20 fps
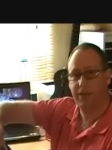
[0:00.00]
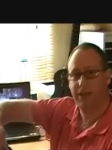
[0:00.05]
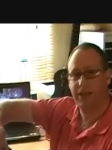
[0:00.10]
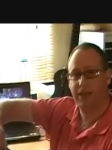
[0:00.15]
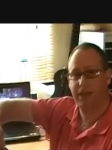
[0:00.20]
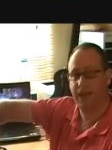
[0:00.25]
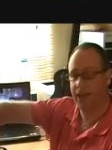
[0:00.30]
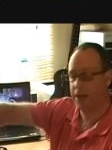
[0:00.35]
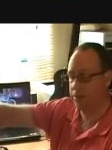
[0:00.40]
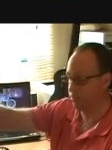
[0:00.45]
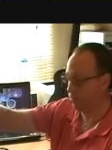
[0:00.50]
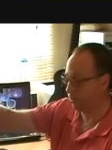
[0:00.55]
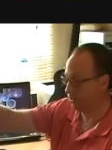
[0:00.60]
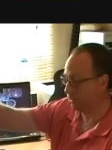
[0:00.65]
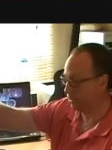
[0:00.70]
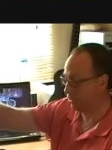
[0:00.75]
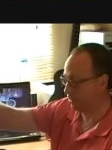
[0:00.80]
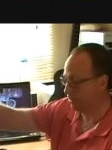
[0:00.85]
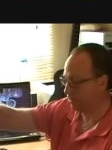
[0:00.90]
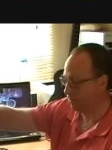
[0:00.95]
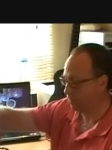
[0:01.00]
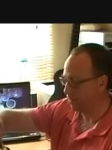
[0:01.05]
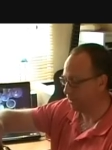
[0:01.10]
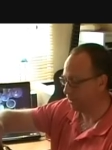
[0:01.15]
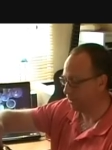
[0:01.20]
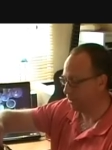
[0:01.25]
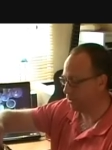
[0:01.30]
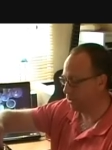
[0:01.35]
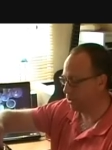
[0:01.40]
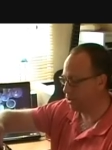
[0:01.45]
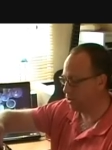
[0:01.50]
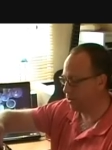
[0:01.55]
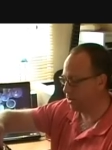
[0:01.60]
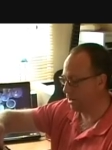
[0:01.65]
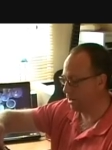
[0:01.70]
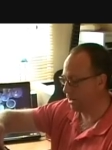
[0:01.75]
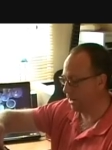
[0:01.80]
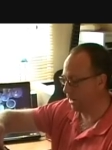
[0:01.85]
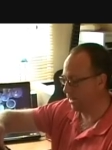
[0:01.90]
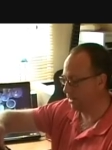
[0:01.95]
MIDI cables that you
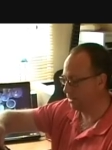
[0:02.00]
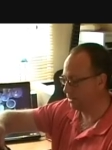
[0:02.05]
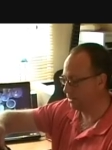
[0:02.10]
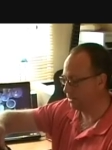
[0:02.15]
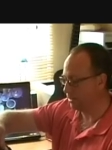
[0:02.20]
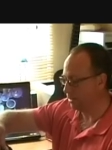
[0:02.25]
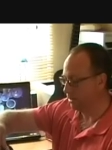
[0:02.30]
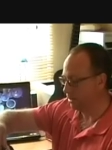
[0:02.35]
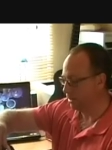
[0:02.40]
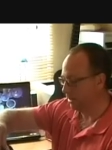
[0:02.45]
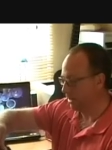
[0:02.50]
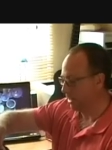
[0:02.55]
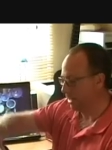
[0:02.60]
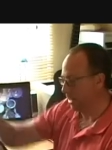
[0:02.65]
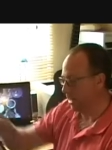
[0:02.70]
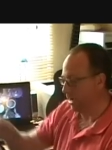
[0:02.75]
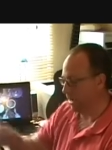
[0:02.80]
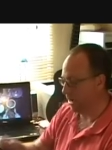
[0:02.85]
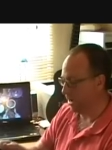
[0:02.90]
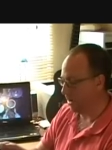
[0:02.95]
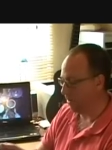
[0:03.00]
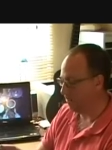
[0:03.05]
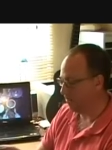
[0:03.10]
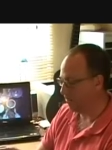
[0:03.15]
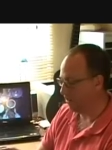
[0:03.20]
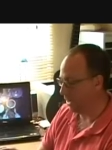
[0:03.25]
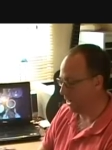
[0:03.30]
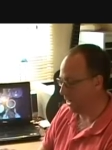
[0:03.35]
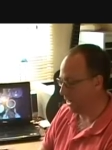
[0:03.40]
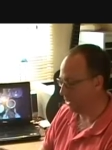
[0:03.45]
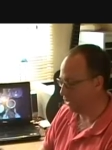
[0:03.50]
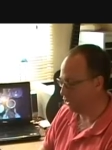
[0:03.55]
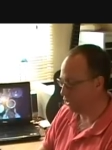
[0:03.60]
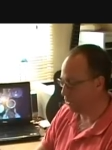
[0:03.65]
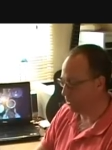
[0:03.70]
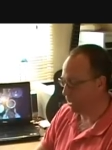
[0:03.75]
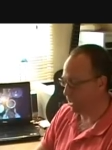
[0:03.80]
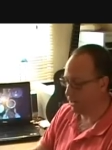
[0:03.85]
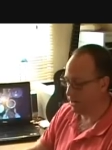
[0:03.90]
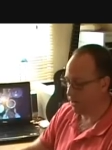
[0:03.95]
connect um, and
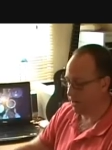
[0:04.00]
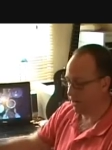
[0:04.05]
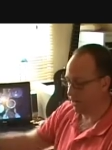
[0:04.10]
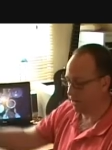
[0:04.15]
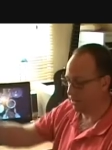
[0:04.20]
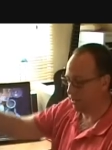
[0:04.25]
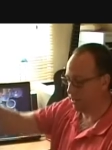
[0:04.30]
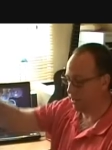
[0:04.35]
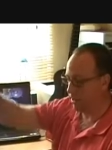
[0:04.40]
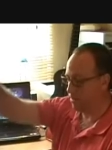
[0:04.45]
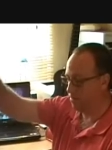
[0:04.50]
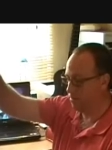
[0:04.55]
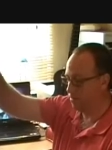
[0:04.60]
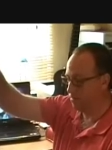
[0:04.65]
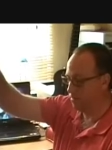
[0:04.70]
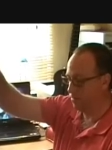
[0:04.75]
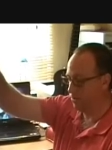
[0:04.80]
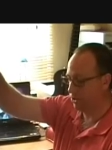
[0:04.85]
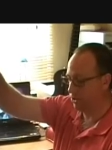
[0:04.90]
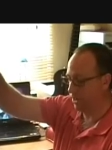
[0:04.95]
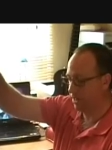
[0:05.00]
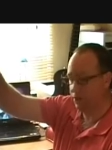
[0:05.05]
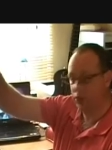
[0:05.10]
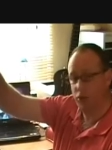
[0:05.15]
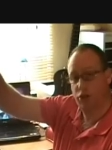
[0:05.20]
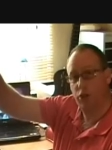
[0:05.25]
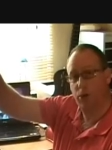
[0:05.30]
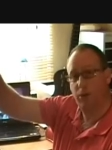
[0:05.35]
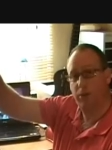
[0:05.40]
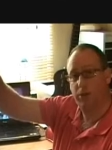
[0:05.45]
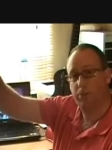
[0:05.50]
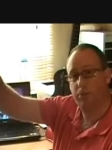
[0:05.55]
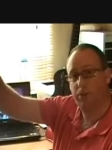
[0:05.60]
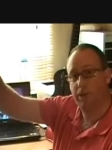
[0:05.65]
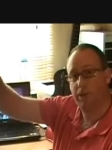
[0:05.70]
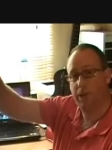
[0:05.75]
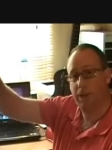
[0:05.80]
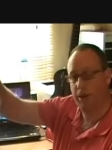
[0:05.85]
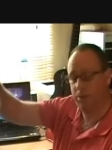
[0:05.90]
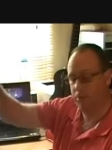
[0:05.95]
you then connect a standard
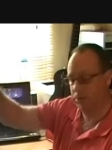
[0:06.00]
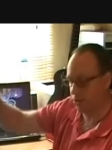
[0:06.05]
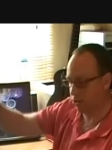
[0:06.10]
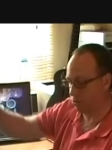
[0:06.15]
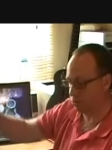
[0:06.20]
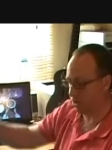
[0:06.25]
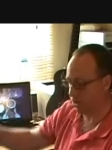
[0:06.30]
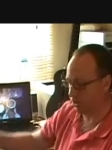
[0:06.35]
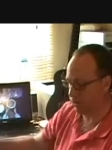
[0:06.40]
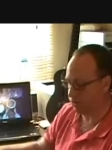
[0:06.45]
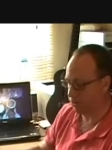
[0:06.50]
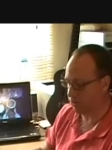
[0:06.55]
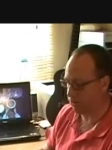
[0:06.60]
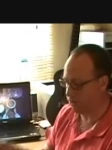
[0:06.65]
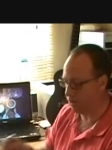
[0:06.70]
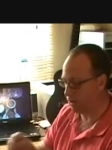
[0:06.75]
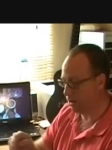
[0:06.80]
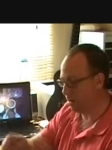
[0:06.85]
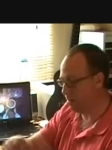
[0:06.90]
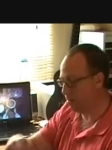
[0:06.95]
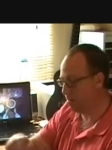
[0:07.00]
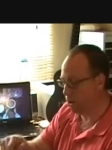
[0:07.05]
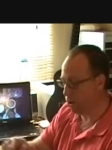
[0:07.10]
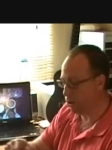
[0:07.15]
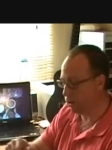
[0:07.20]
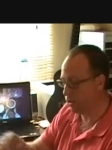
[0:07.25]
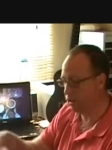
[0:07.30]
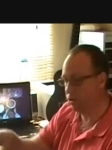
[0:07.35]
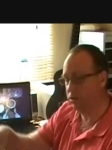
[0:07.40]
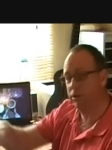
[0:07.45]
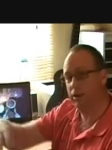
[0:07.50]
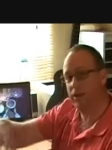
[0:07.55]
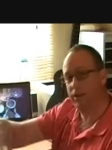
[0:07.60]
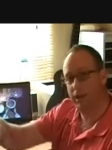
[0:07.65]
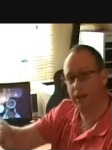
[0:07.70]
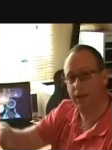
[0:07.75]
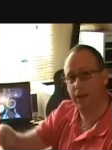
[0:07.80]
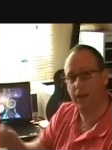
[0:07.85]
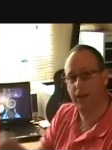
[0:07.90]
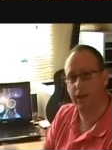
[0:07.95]
USB cable as well. So it's a box and
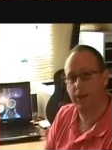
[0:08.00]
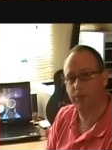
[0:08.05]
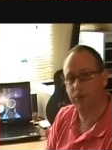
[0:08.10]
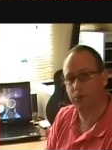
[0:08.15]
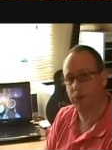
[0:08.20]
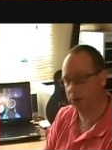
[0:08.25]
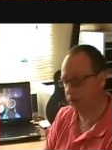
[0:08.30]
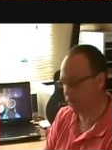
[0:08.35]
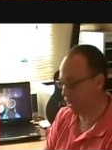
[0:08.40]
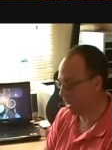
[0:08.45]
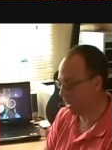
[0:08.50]
then it comes with the